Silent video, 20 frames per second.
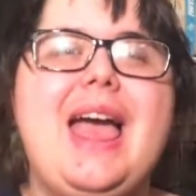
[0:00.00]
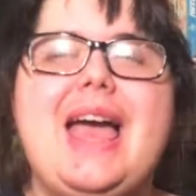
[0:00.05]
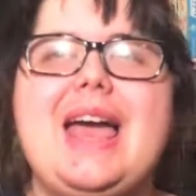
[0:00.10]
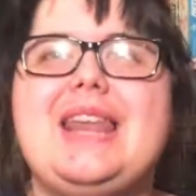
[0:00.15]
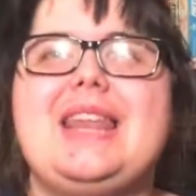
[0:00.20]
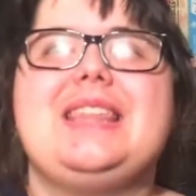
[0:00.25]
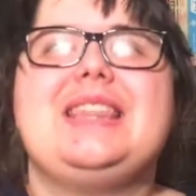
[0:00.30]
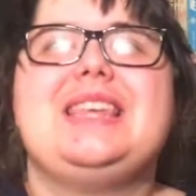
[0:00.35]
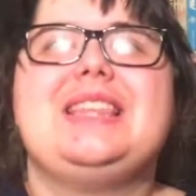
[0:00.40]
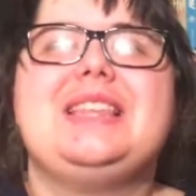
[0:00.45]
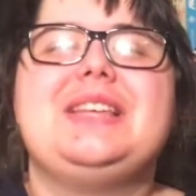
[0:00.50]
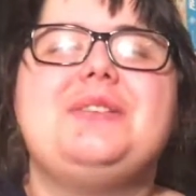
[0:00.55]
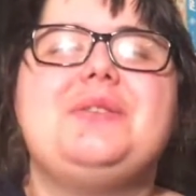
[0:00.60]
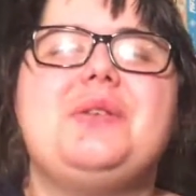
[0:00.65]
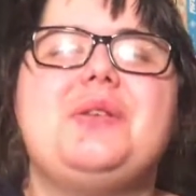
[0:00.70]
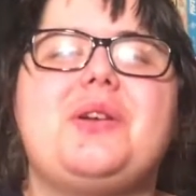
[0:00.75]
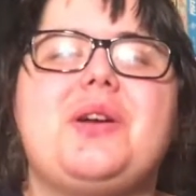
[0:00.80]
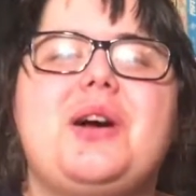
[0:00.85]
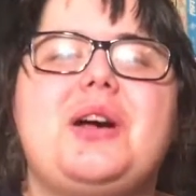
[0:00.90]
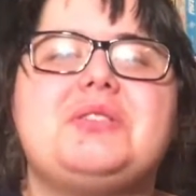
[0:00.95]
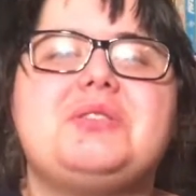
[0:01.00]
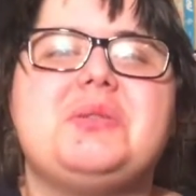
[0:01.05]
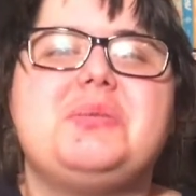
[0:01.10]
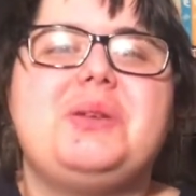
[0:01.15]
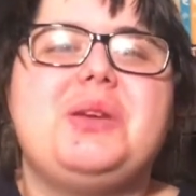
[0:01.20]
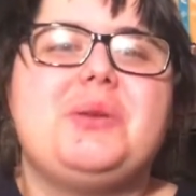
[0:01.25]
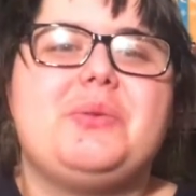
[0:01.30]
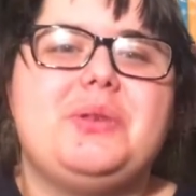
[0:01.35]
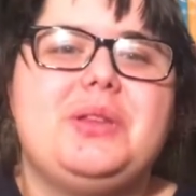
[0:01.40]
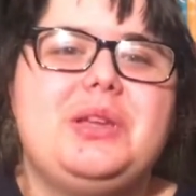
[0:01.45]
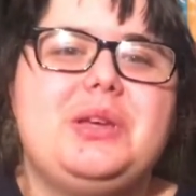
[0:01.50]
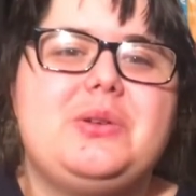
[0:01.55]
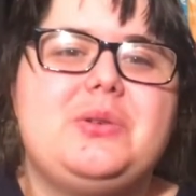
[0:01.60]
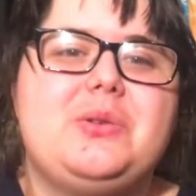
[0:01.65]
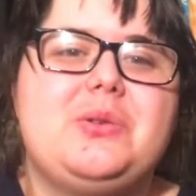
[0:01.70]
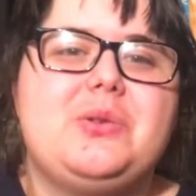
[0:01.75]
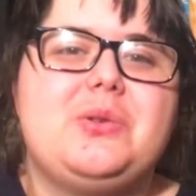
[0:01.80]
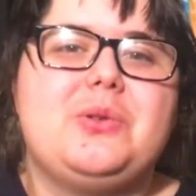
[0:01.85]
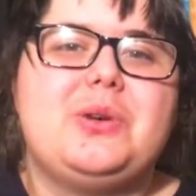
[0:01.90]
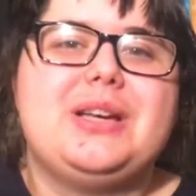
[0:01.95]
And I think that it would also be a really
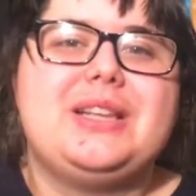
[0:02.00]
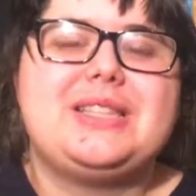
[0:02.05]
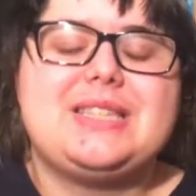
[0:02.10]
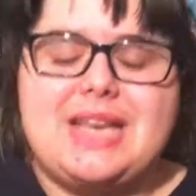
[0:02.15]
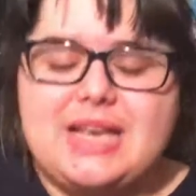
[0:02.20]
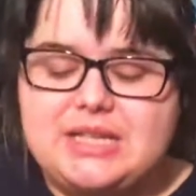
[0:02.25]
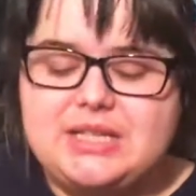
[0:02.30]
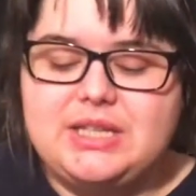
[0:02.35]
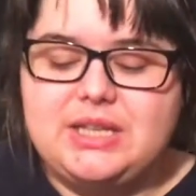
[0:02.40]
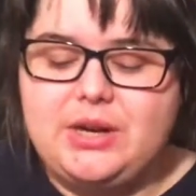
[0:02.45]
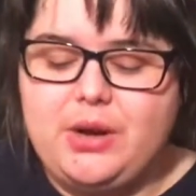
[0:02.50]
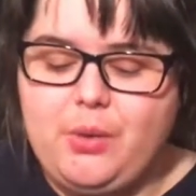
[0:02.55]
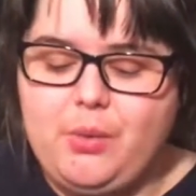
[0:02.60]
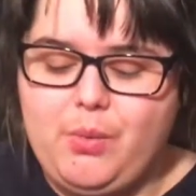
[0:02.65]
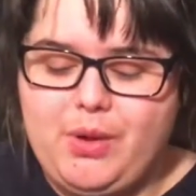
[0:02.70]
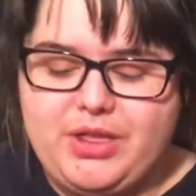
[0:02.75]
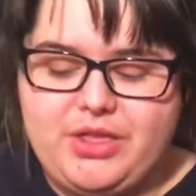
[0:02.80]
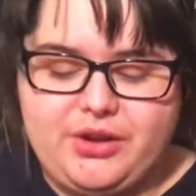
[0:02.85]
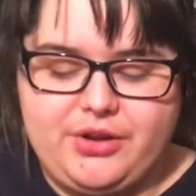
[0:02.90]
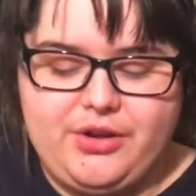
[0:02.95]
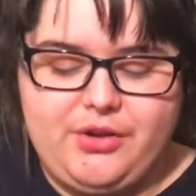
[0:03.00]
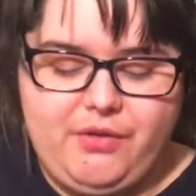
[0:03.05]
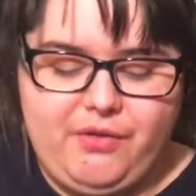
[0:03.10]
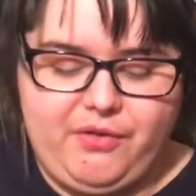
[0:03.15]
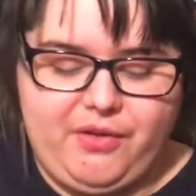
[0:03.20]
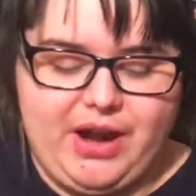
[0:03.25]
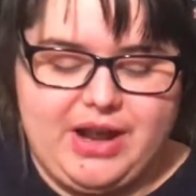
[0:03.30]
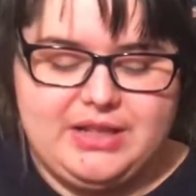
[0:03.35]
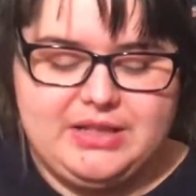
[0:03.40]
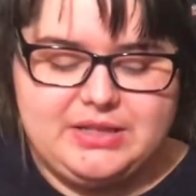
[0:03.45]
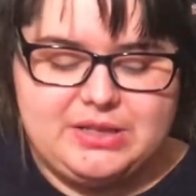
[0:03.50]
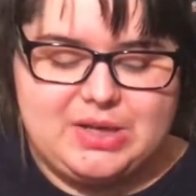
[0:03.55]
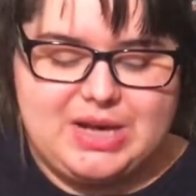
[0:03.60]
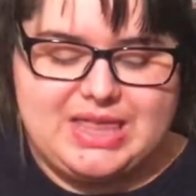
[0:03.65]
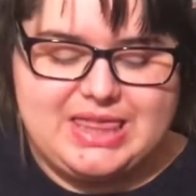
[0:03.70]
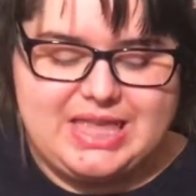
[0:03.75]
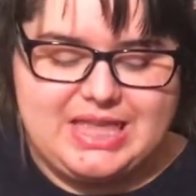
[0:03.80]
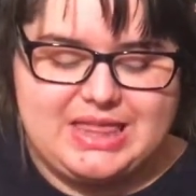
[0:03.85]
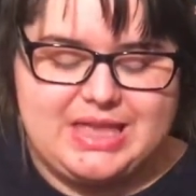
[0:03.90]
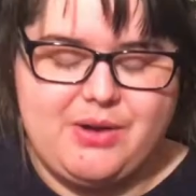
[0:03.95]
cool, it says with your new friends, so
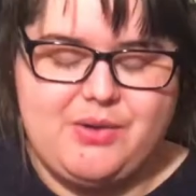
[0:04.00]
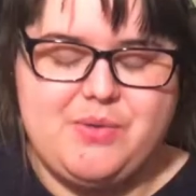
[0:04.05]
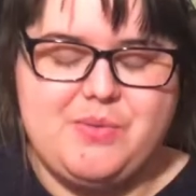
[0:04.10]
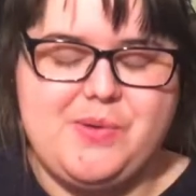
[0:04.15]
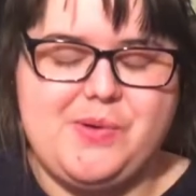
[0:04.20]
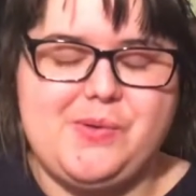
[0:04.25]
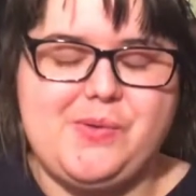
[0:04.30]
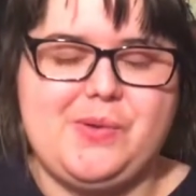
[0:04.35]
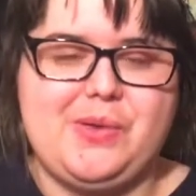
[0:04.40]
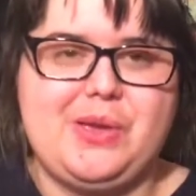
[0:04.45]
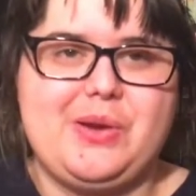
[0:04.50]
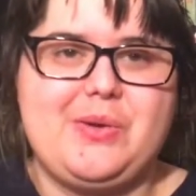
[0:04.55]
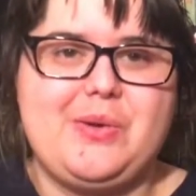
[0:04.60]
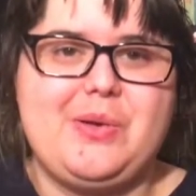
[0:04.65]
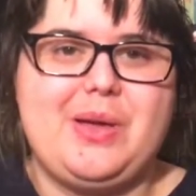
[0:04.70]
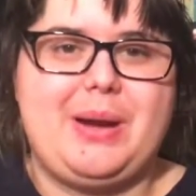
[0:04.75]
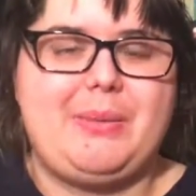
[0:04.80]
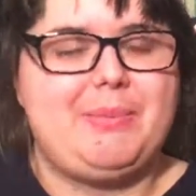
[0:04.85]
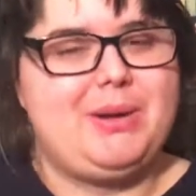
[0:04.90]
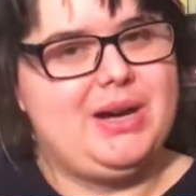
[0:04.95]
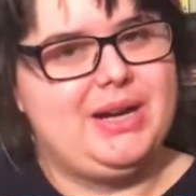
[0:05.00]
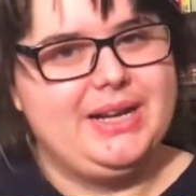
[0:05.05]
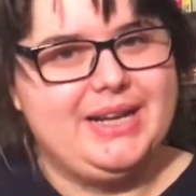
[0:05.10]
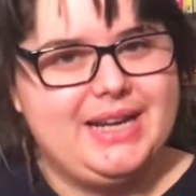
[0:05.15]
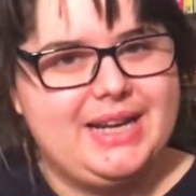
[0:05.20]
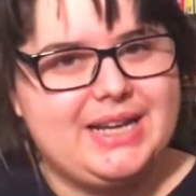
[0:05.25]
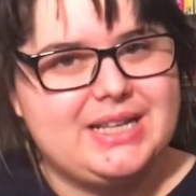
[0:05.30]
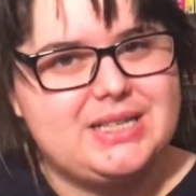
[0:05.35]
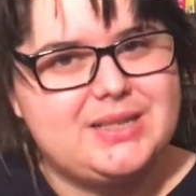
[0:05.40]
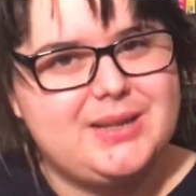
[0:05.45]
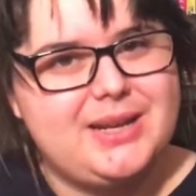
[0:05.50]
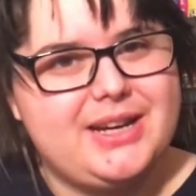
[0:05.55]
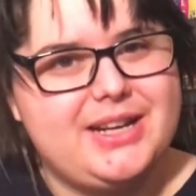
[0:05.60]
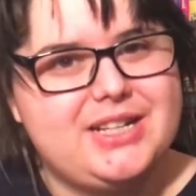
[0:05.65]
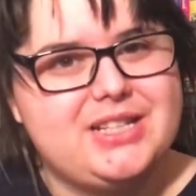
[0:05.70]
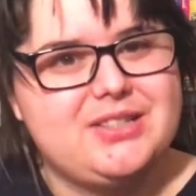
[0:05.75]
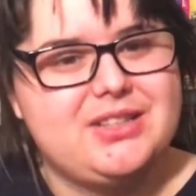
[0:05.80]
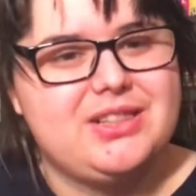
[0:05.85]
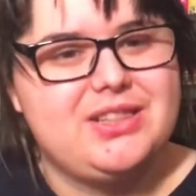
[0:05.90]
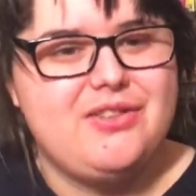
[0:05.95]
I think that would be a really cool like bonding
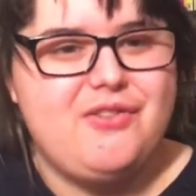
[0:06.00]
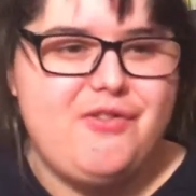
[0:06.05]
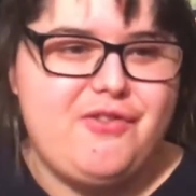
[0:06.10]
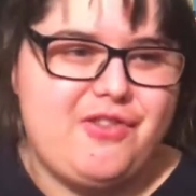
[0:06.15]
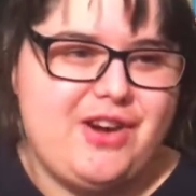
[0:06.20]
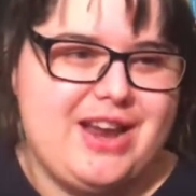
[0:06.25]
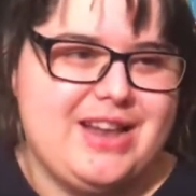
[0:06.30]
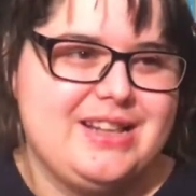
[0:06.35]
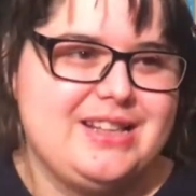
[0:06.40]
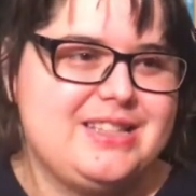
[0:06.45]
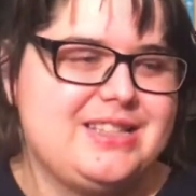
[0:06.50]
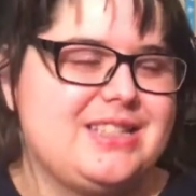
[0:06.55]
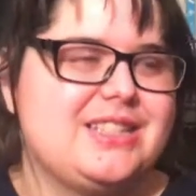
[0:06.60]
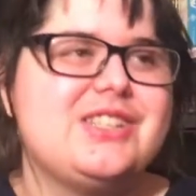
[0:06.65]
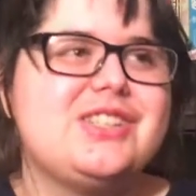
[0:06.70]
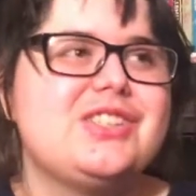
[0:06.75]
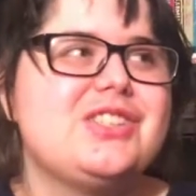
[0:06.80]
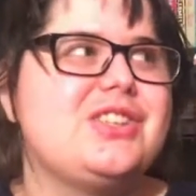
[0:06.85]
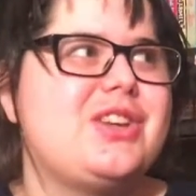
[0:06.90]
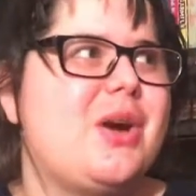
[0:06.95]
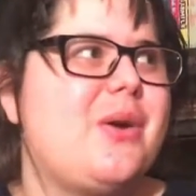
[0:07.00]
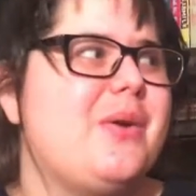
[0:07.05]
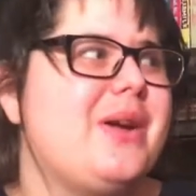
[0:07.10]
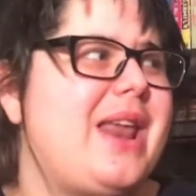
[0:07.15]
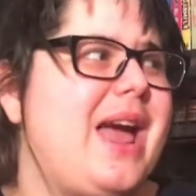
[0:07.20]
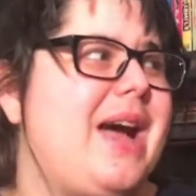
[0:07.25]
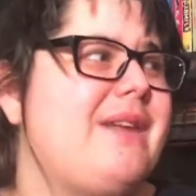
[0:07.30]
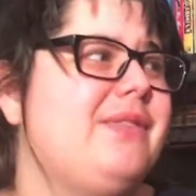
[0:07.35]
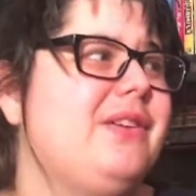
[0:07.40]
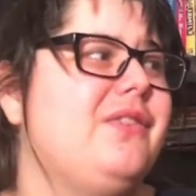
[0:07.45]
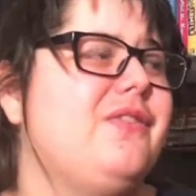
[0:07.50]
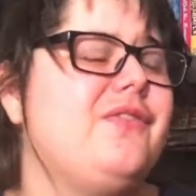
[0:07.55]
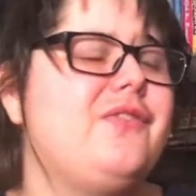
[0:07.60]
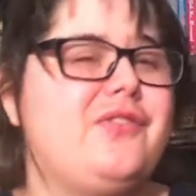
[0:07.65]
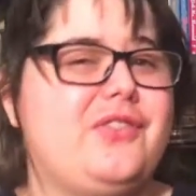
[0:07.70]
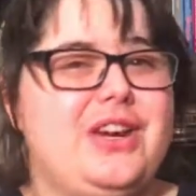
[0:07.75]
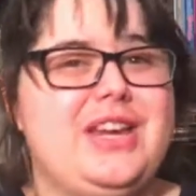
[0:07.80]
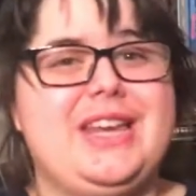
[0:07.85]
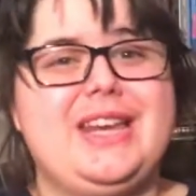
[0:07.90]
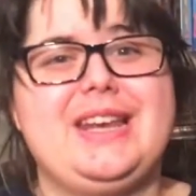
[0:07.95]
experience with new friends to just go and have a
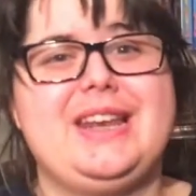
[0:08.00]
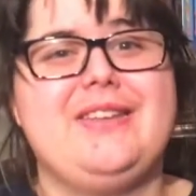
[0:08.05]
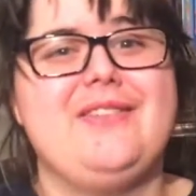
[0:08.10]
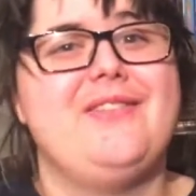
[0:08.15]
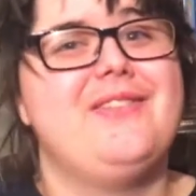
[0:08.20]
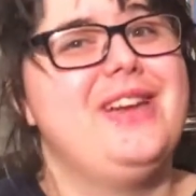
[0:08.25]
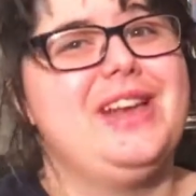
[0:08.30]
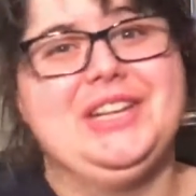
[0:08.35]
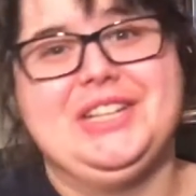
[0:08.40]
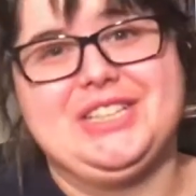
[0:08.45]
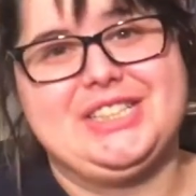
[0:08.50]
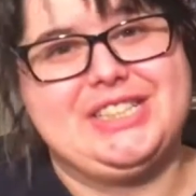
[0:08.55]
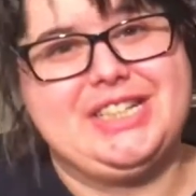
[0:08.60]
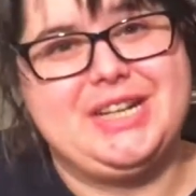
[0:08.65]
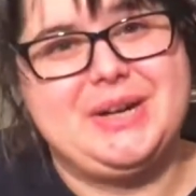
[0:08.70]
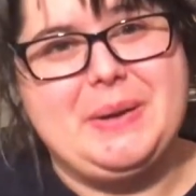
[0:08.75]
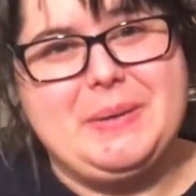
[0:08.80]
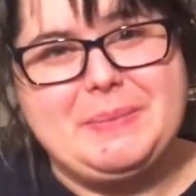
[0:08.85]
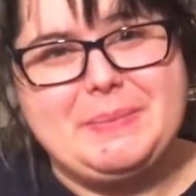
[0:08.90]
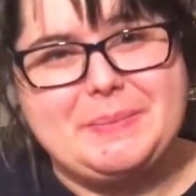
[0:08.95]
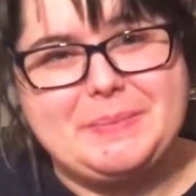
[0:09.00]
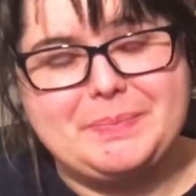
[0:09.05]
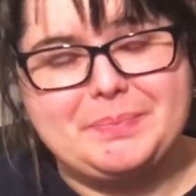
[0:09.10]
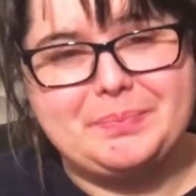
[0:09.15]
freaking adventure.